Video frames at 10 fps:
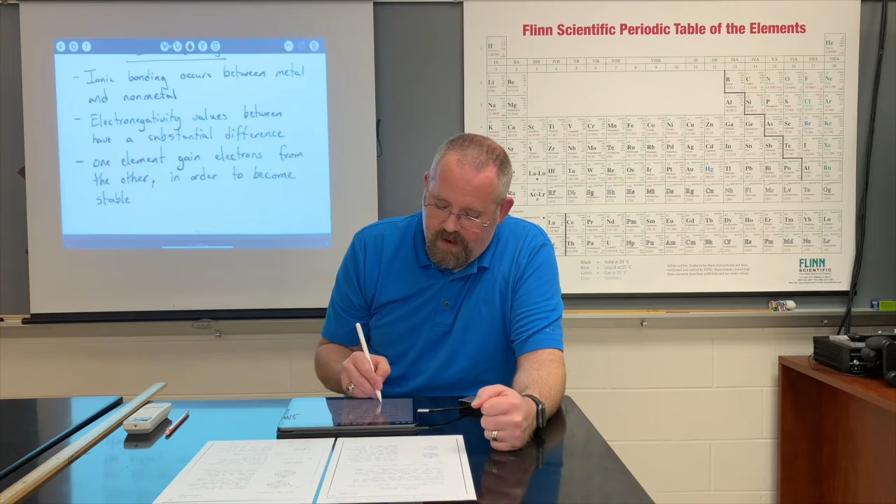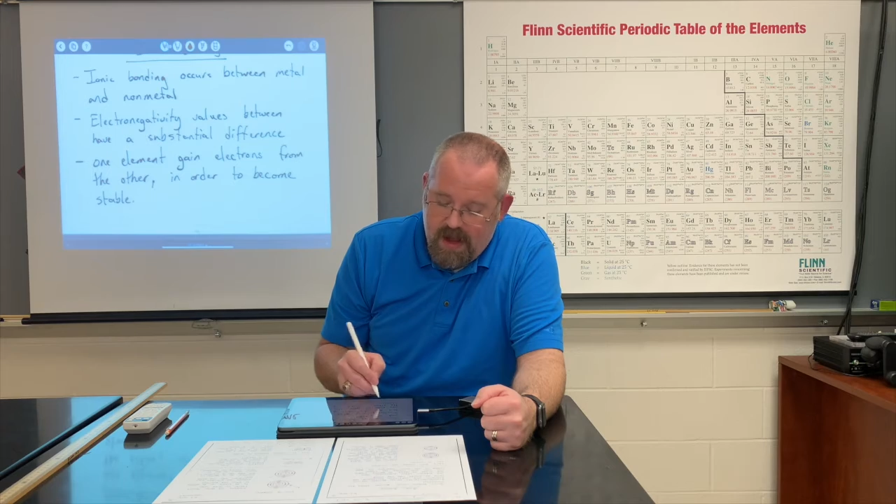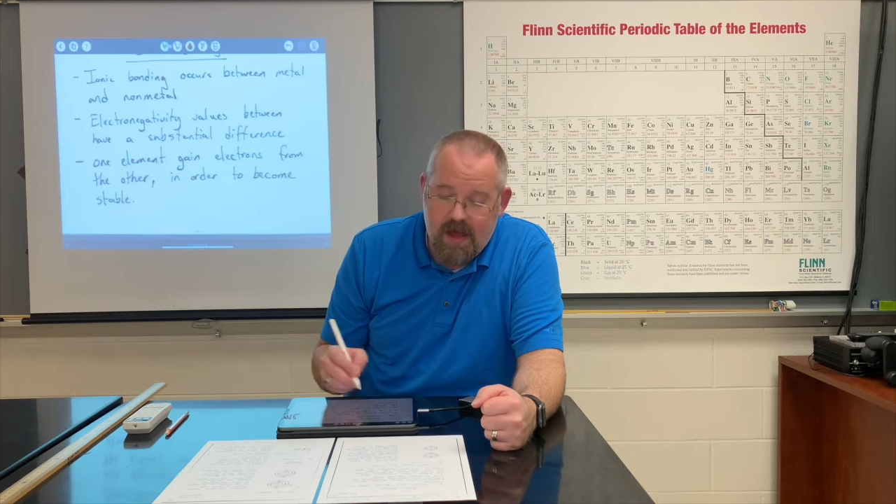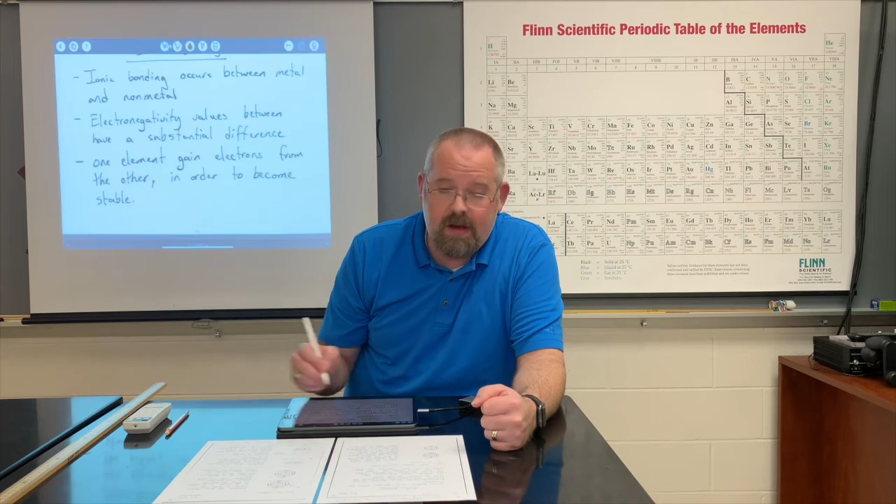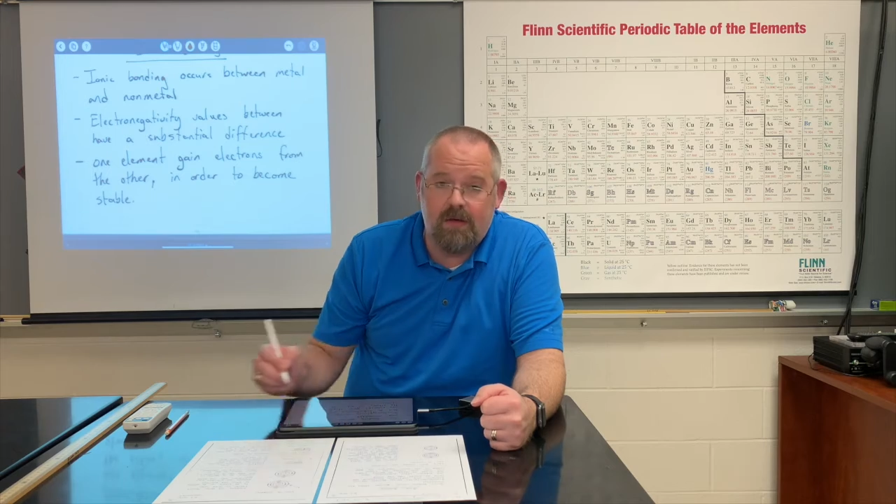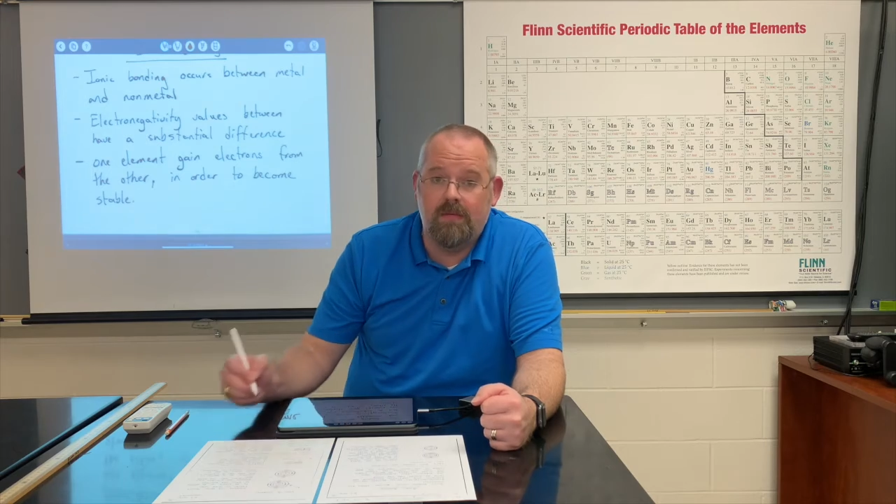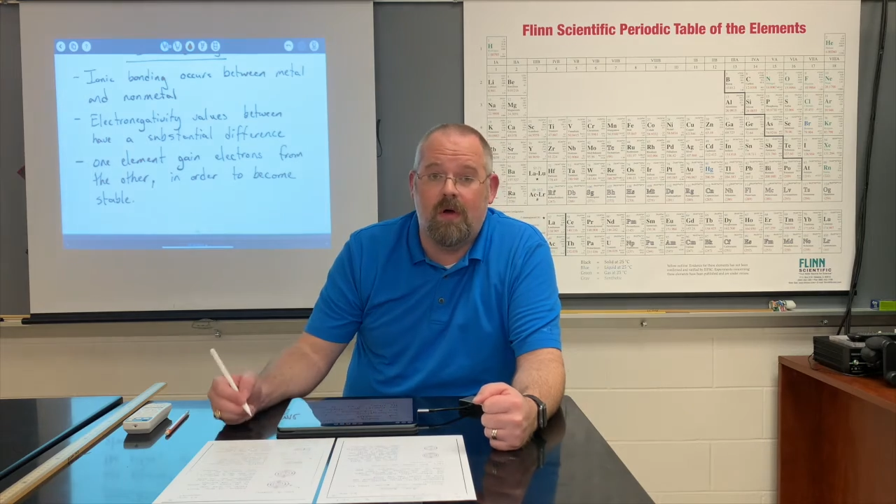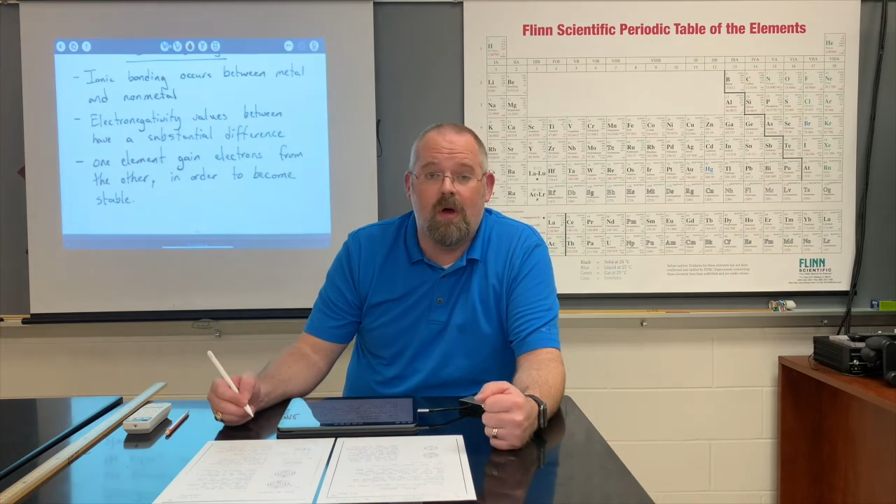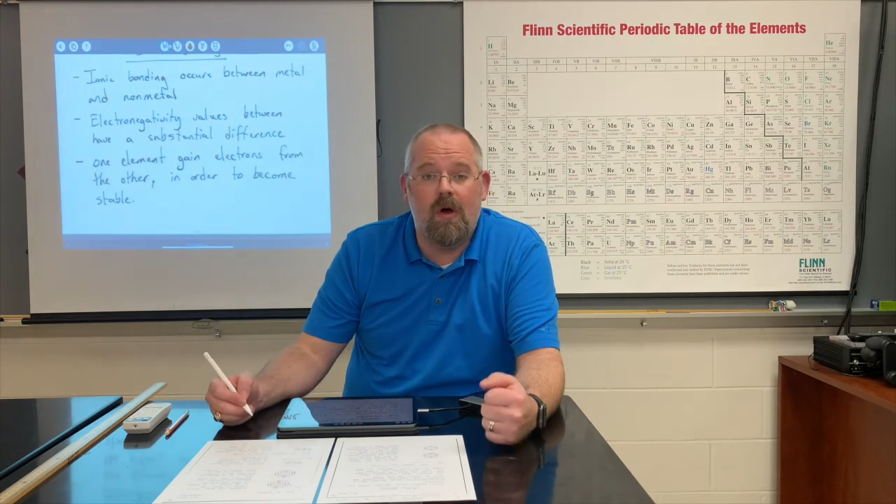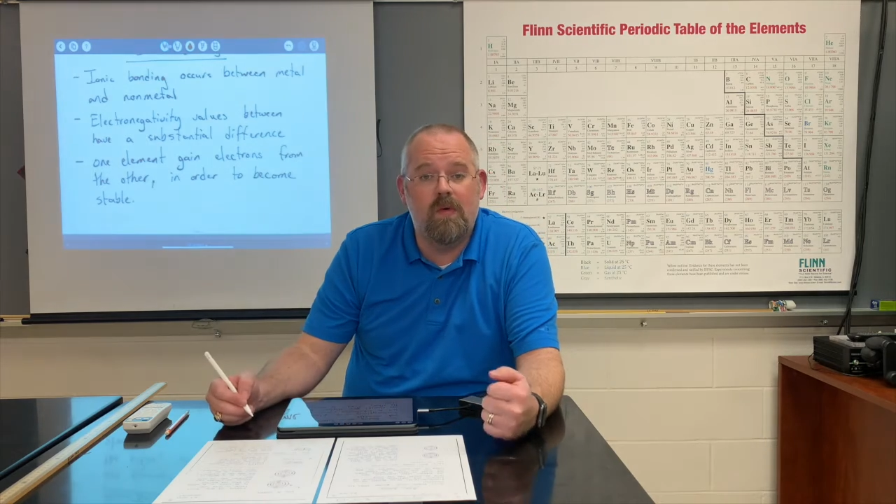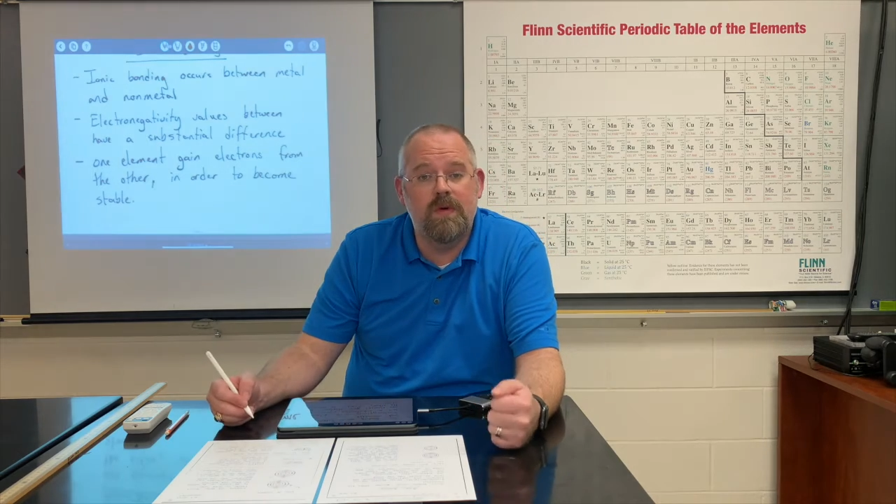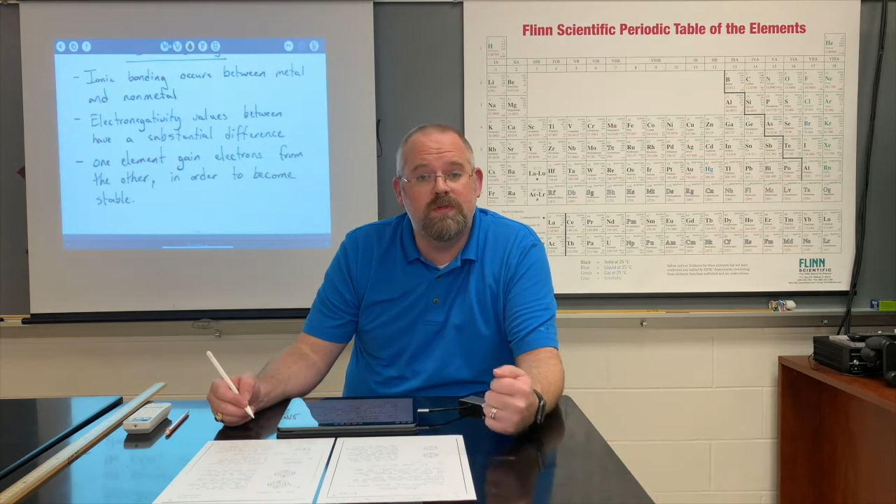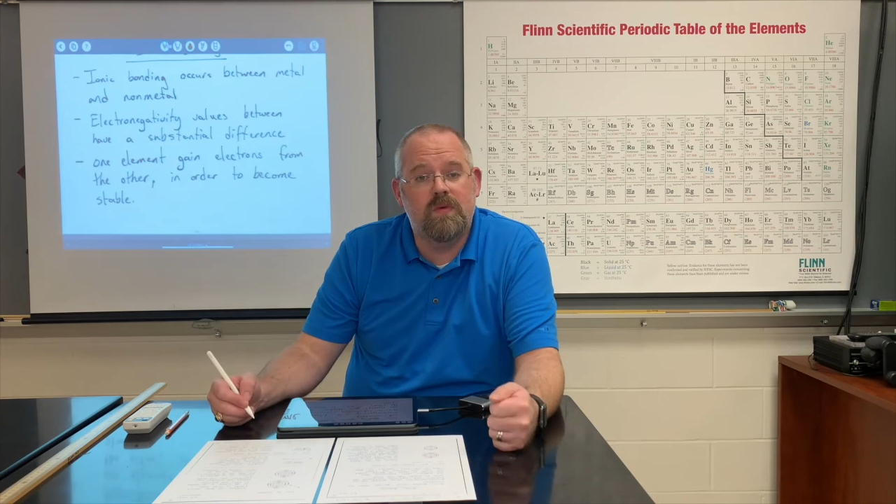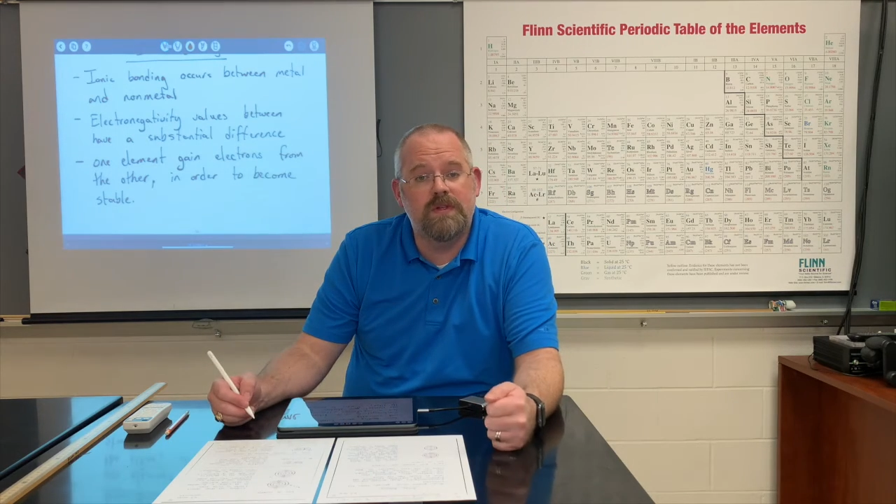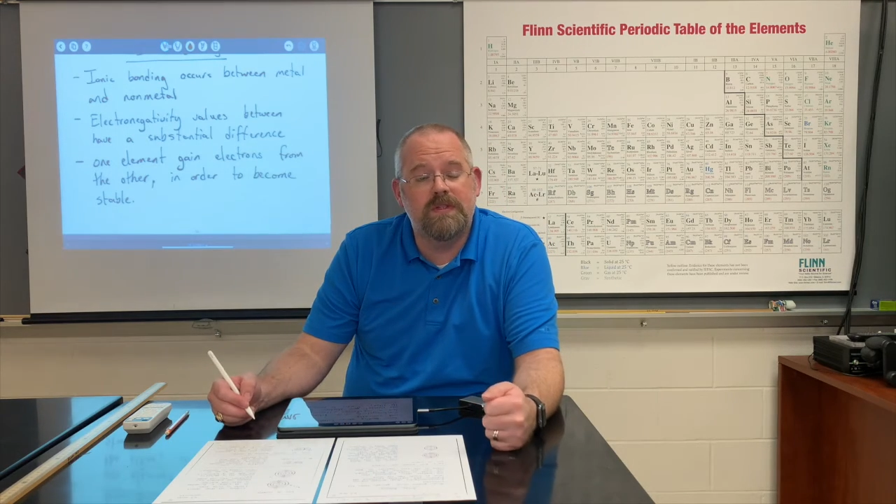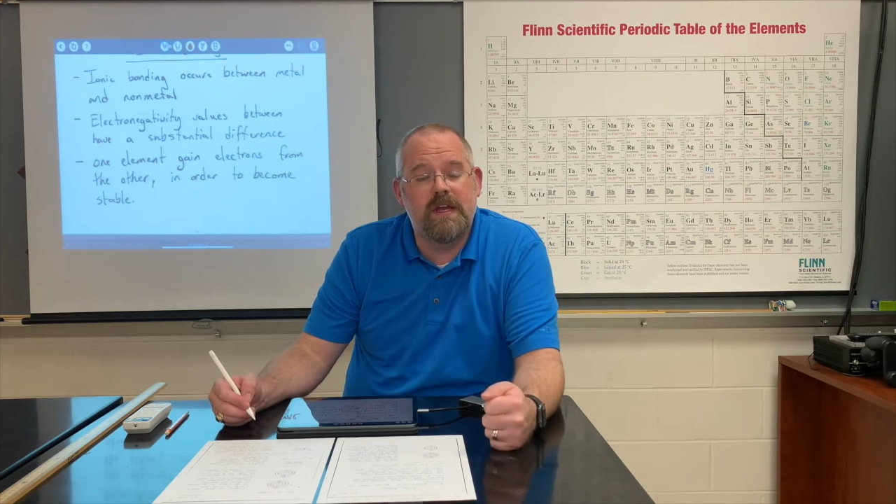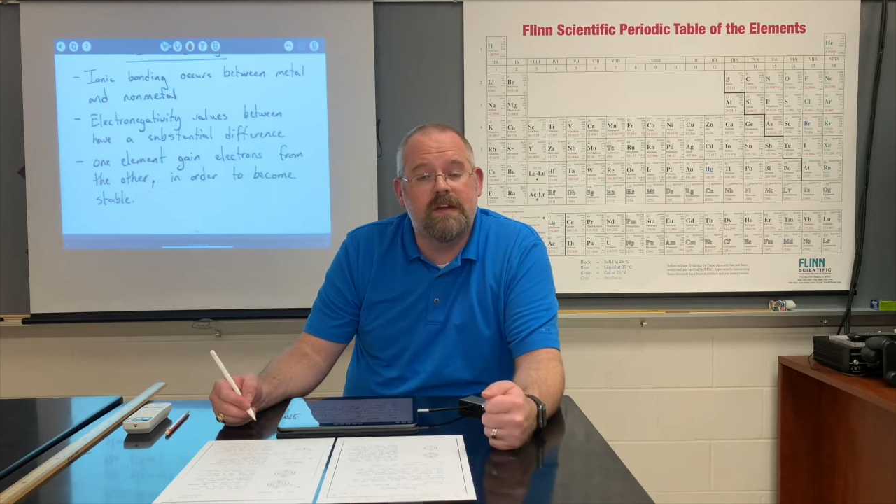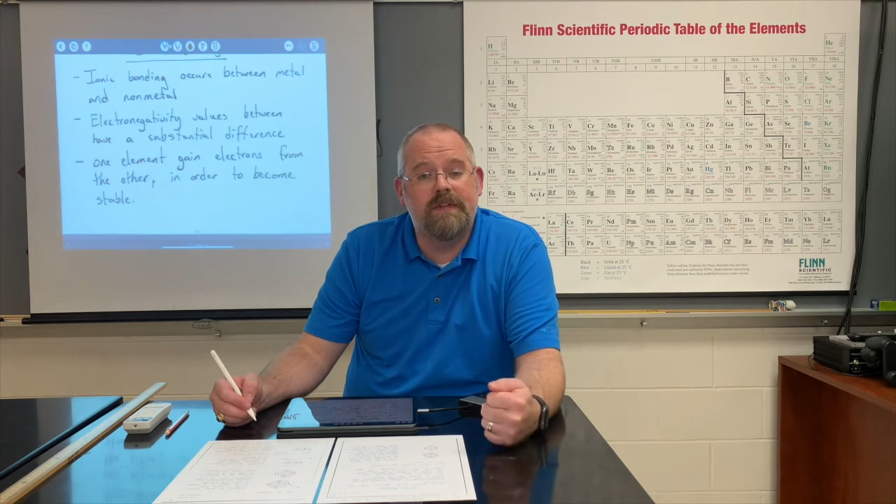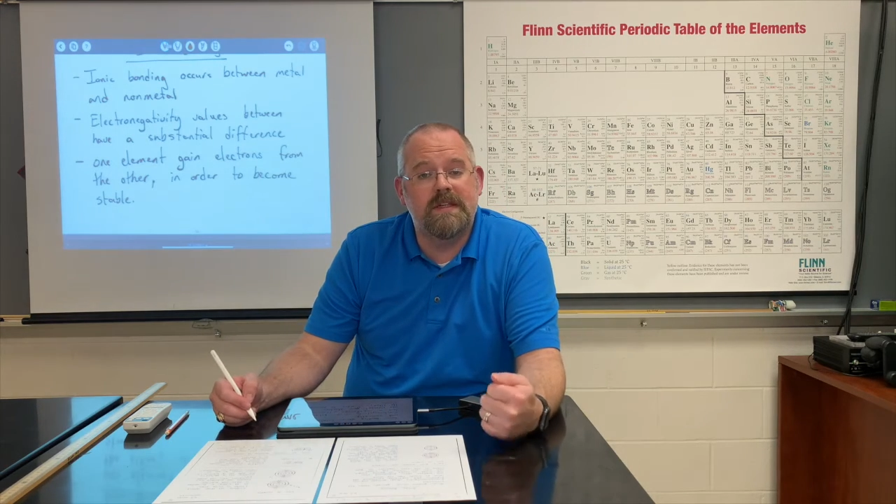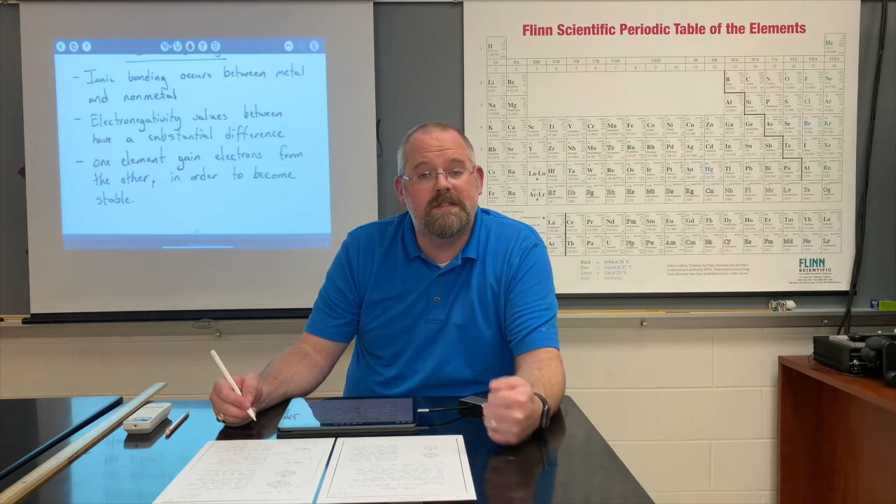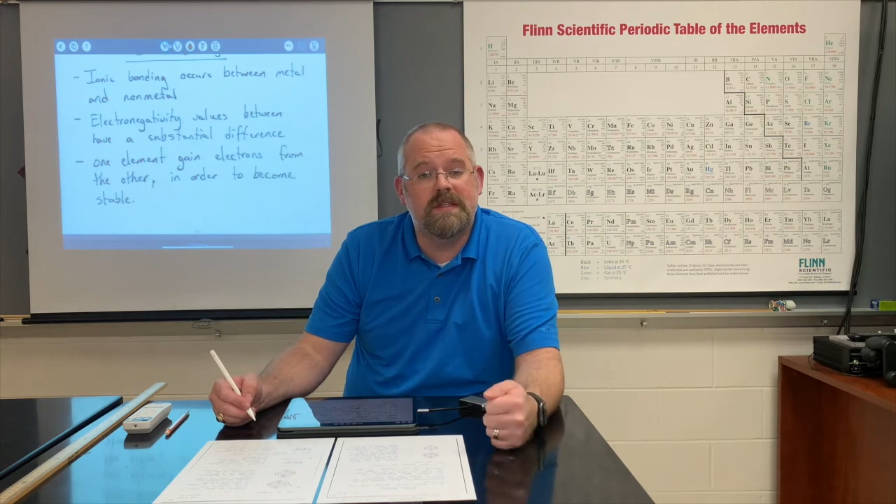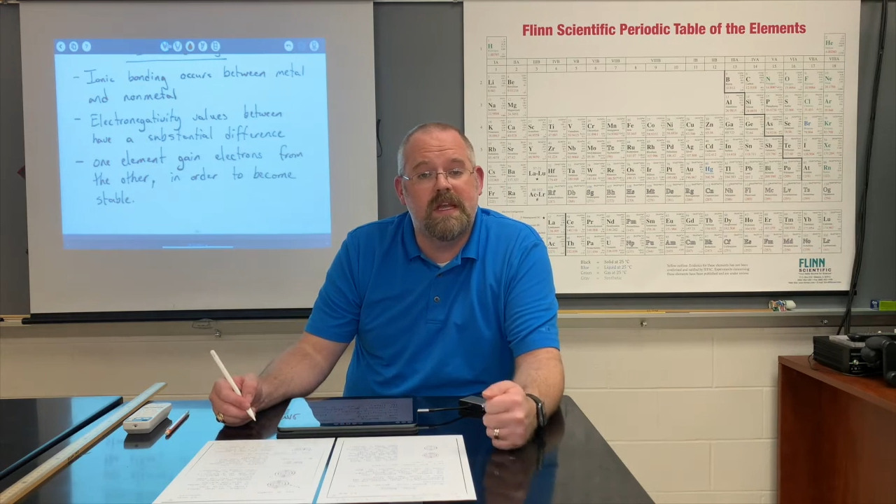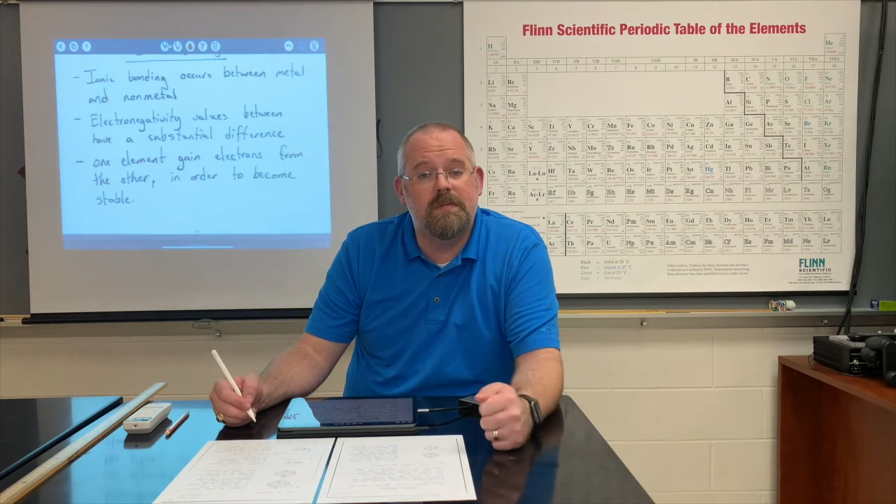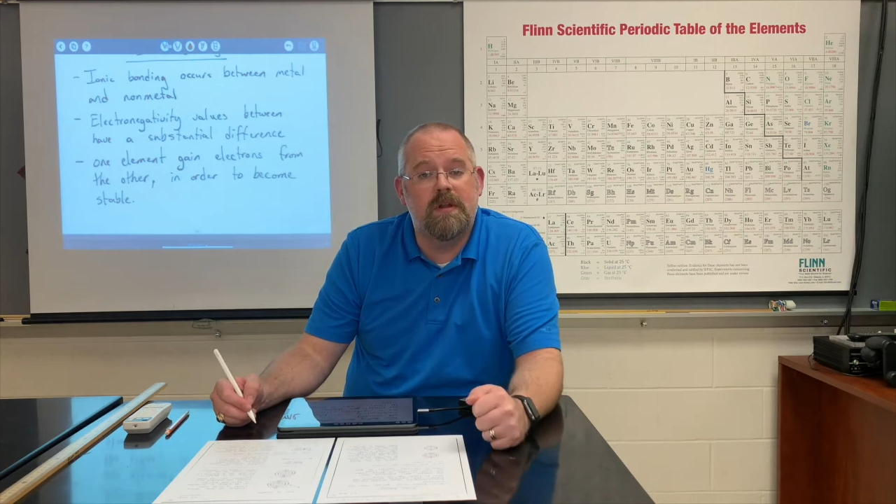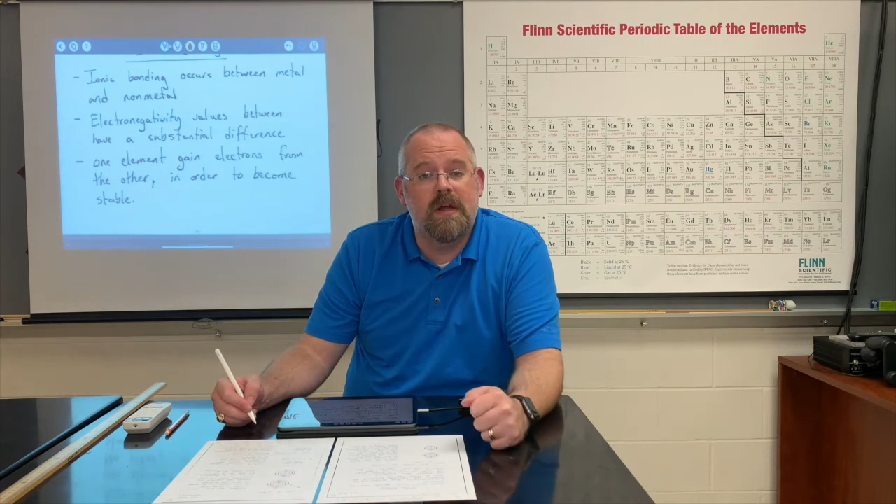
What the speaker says: atom always wants to have that stable